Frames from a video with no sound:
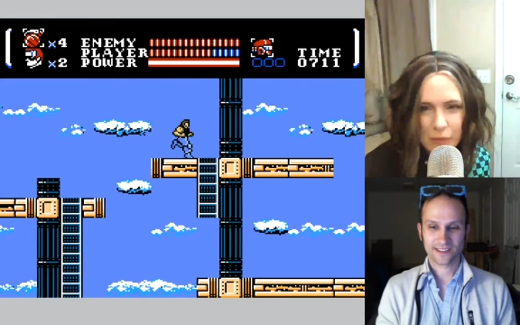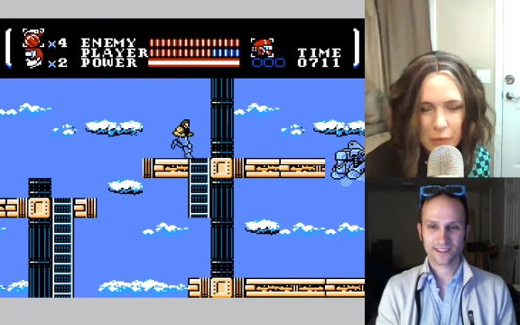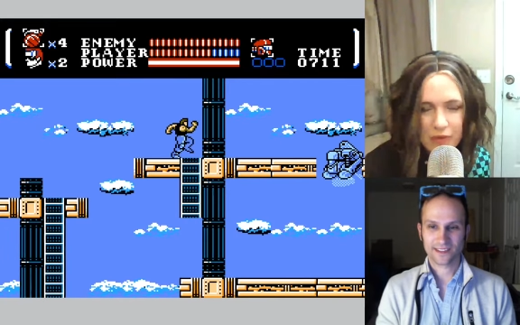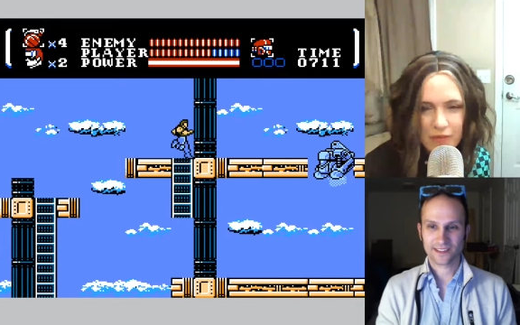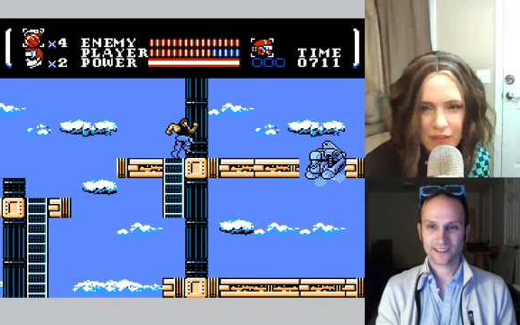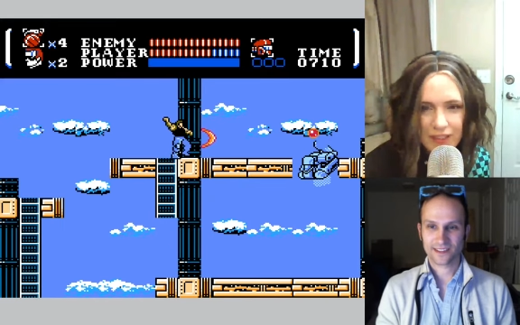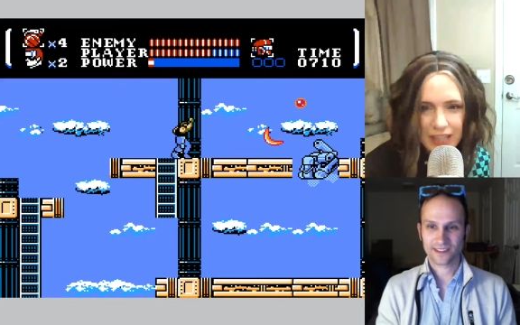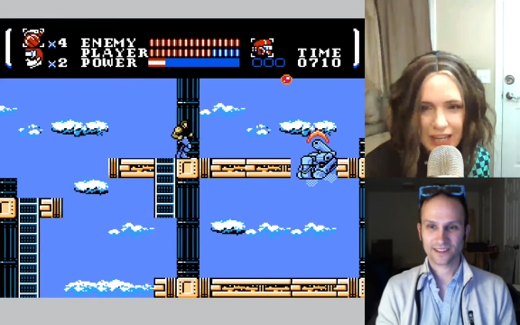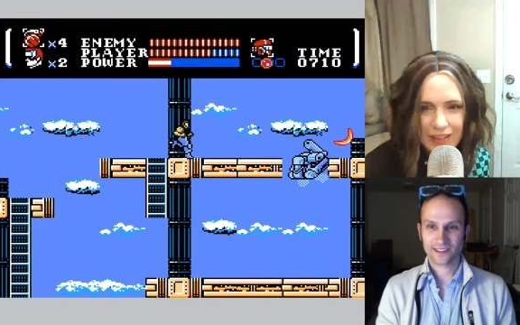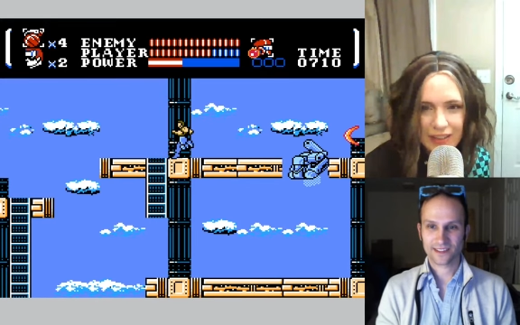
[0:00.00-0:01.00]
Speaker 1: but we found the
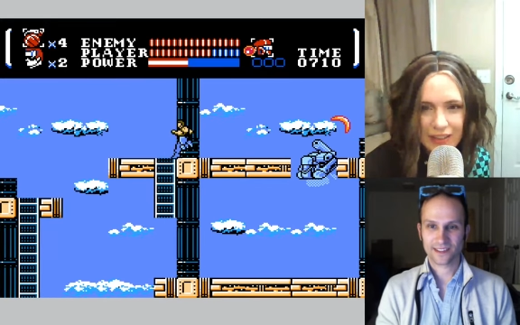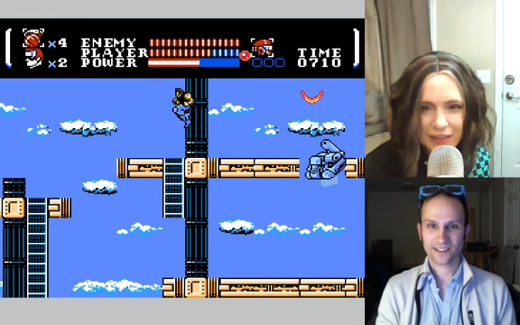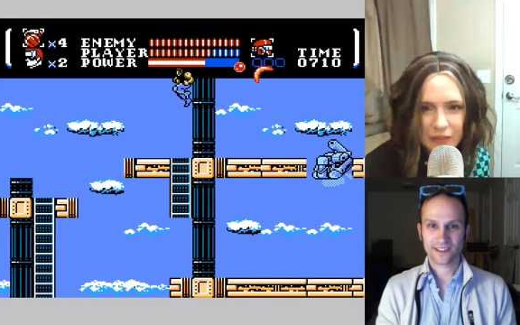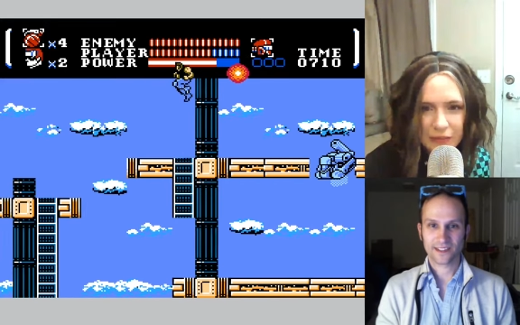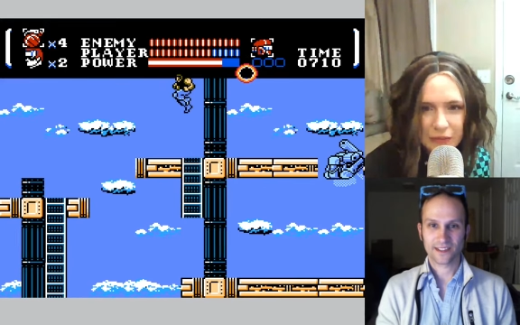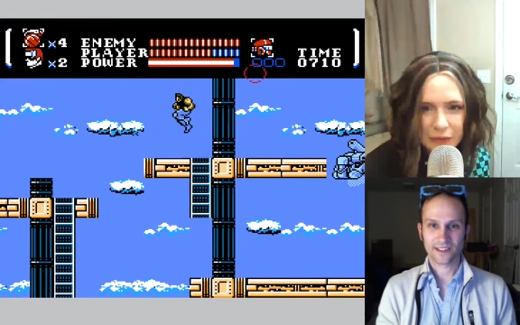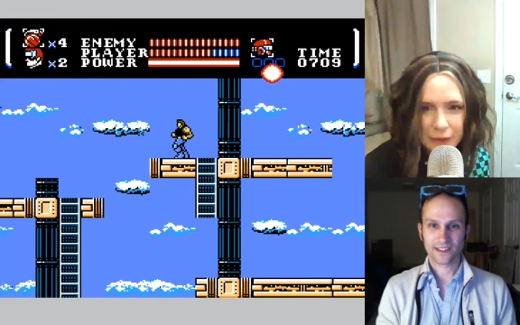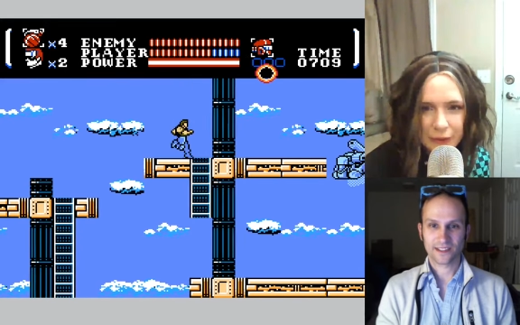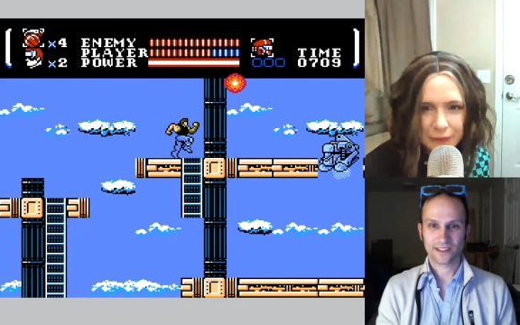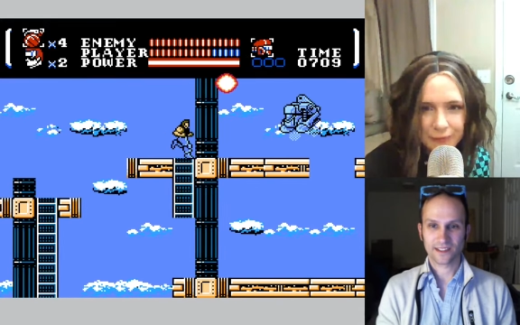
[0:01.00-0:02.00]
guy now,
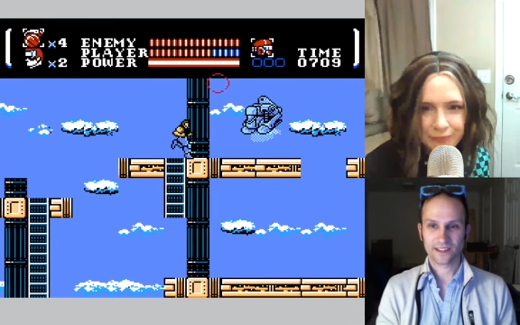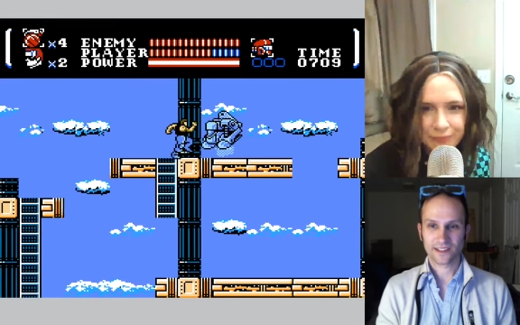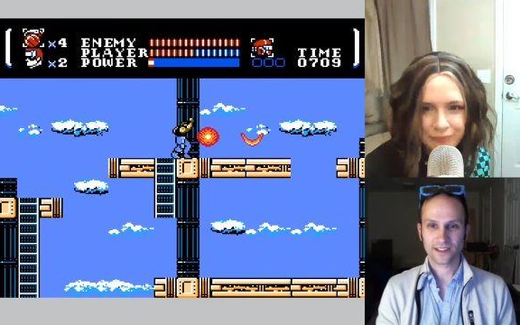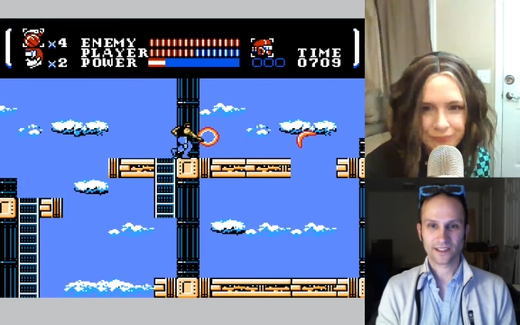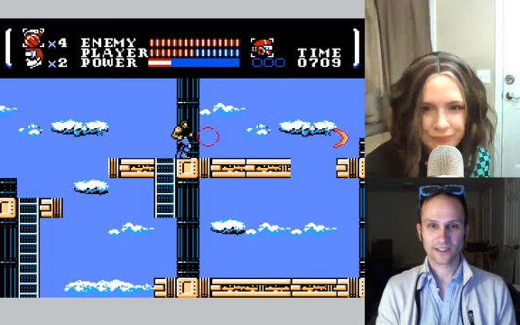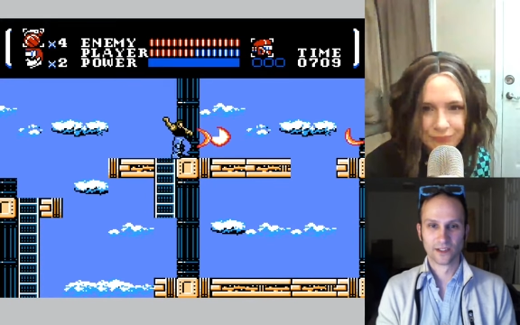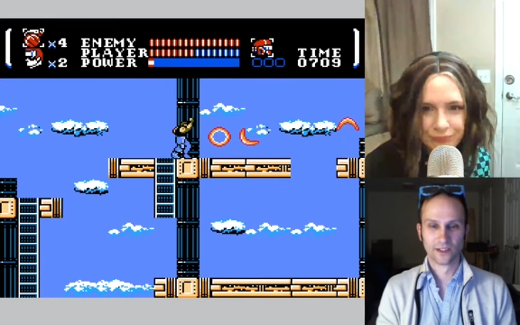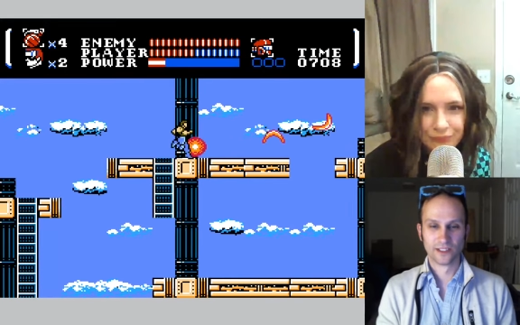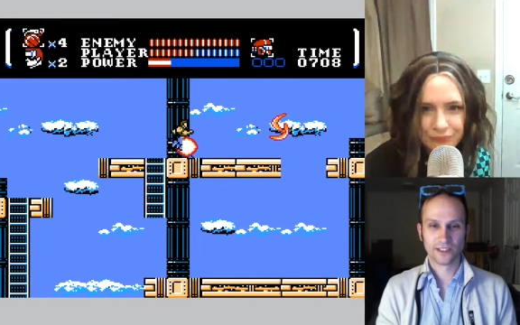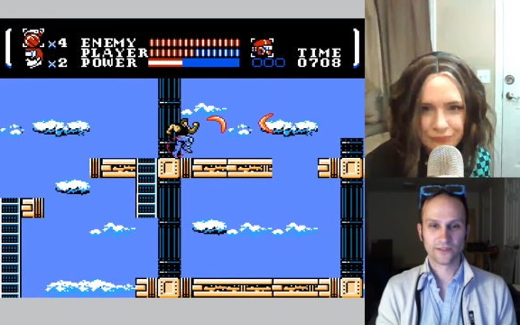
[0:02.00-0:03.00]
so.
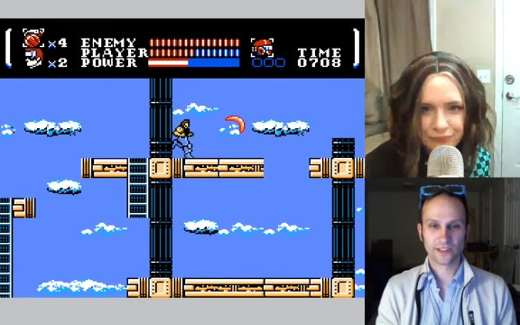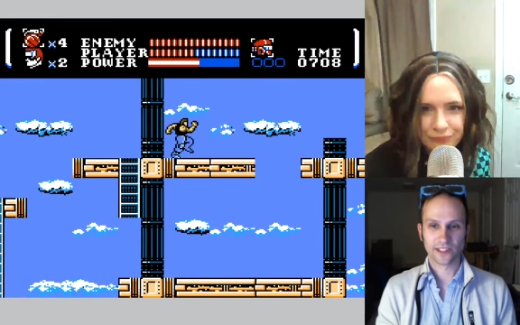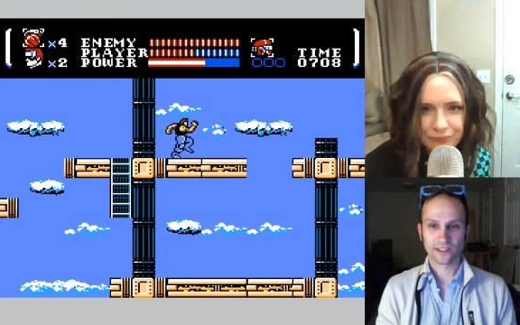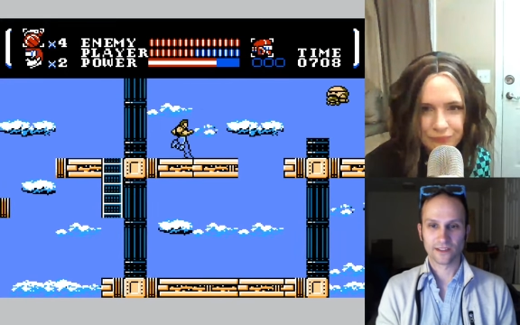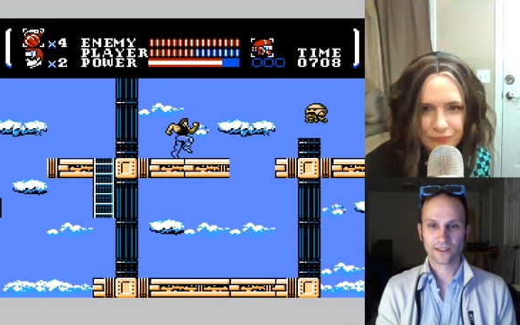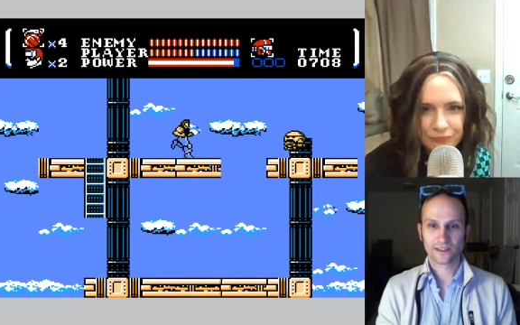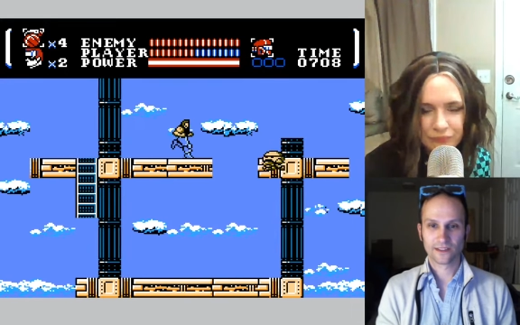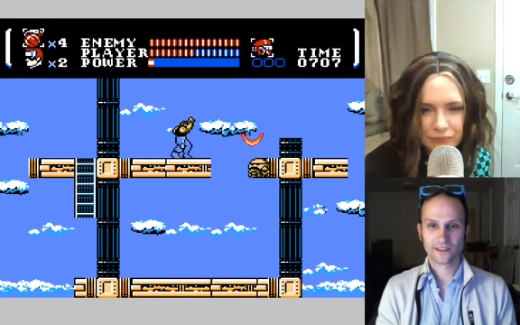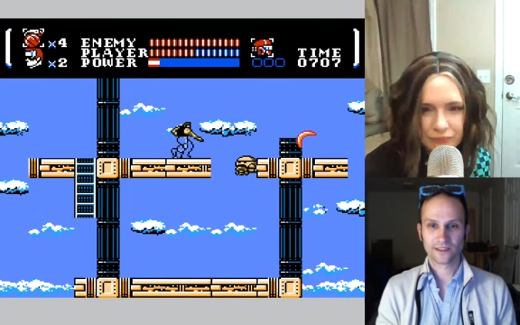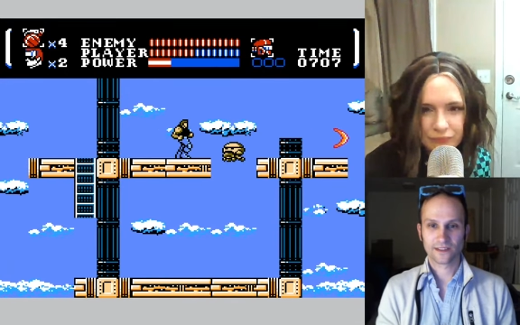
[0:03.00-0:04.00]
Speaker 2: Oh, he's freaking out.
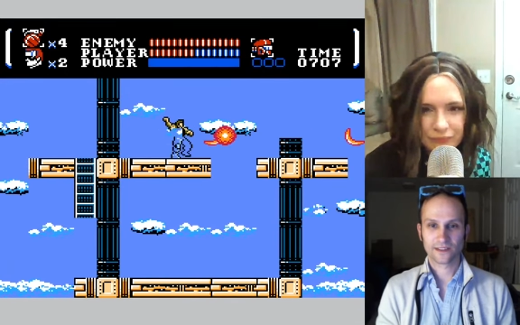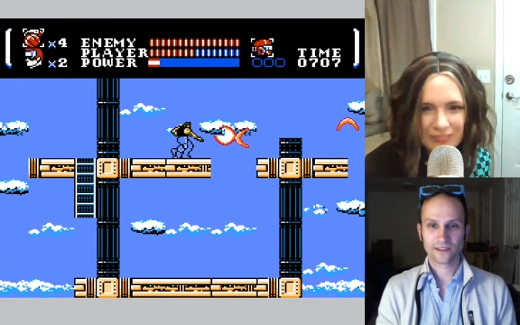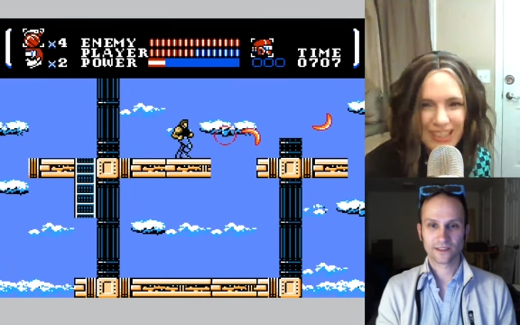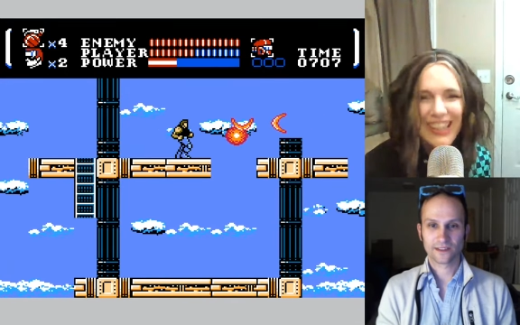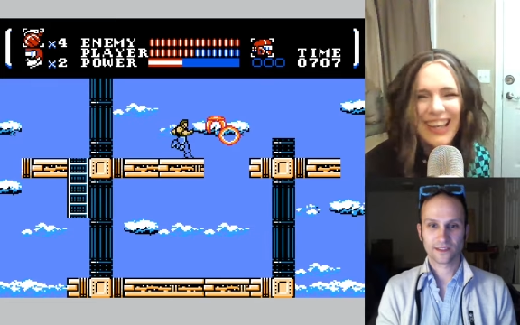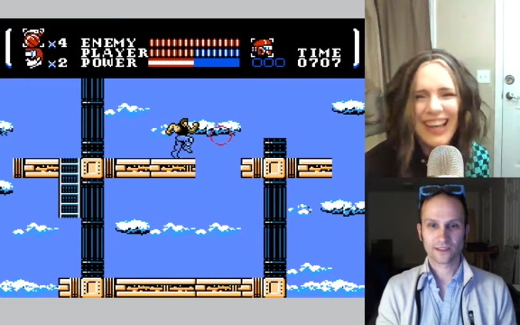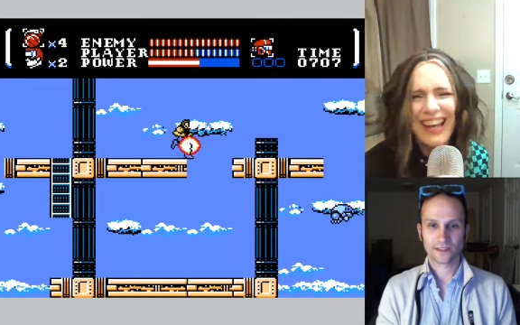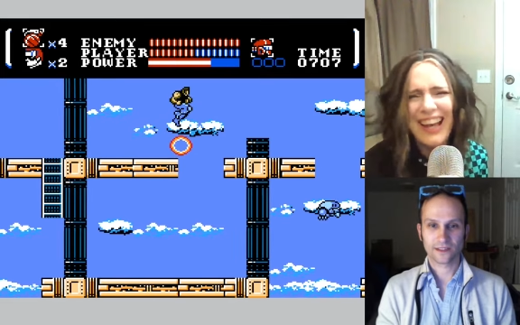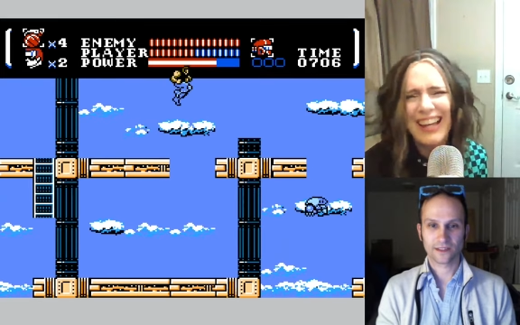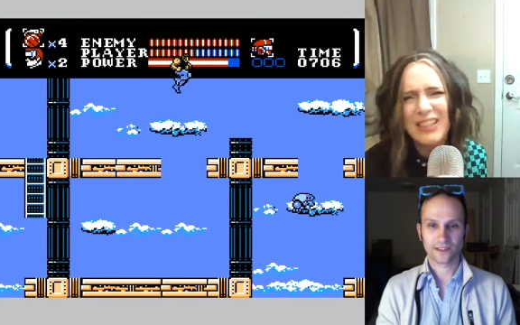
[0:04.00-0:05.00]

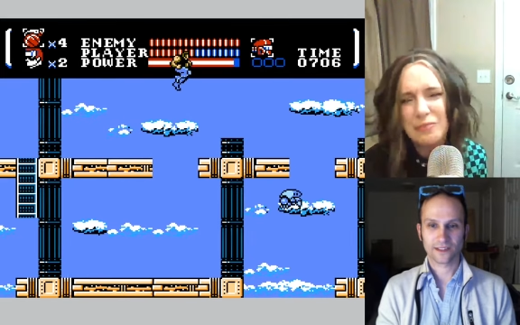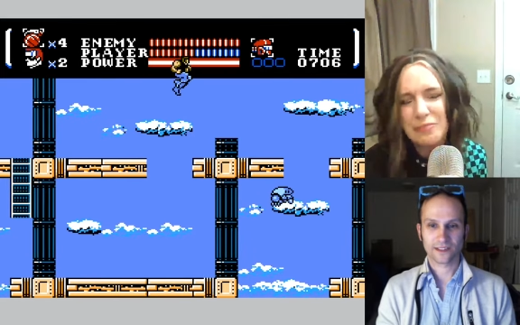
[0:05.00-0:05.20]
oh.